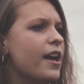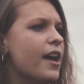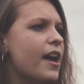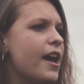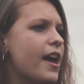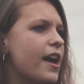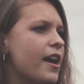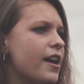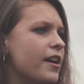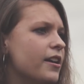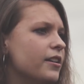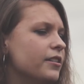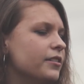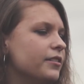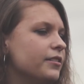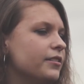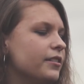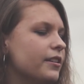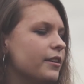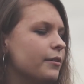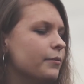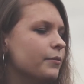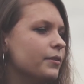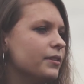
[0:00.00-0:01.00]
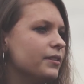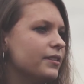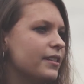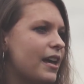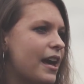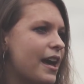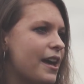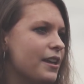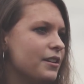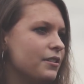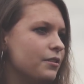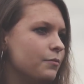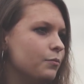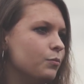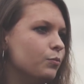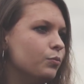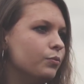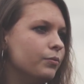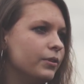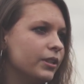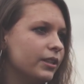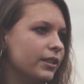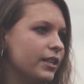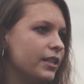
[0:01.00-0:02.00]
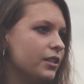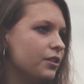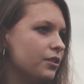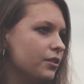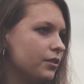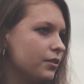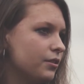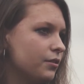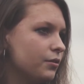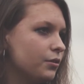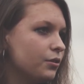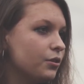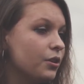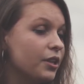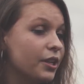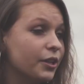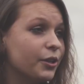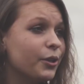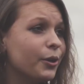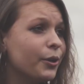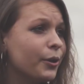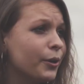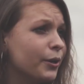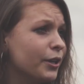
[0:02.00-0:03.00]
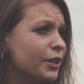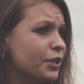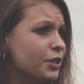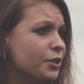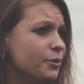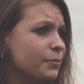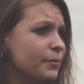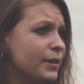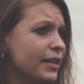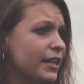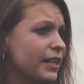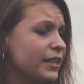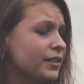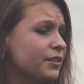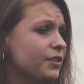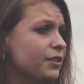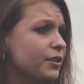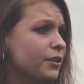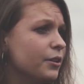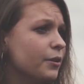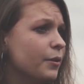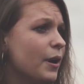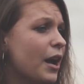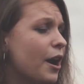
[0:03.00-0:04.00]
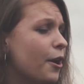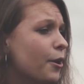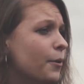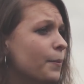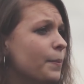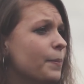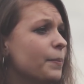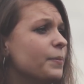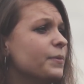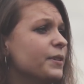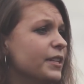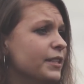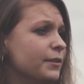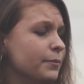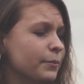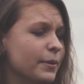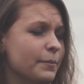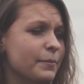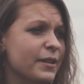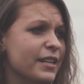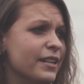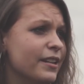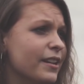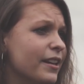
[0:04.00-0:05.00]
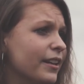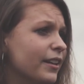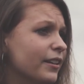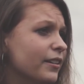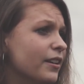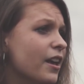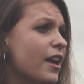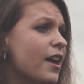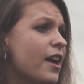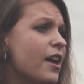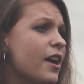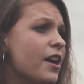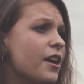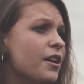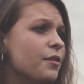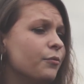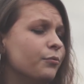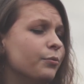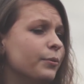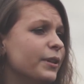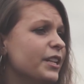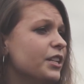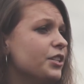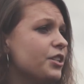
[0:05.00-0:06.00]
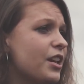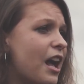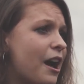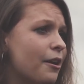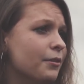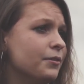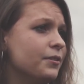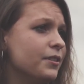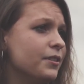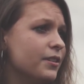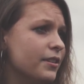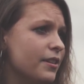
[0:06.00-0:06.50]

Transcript: And it was that really just encouraged me to help these women and reach out to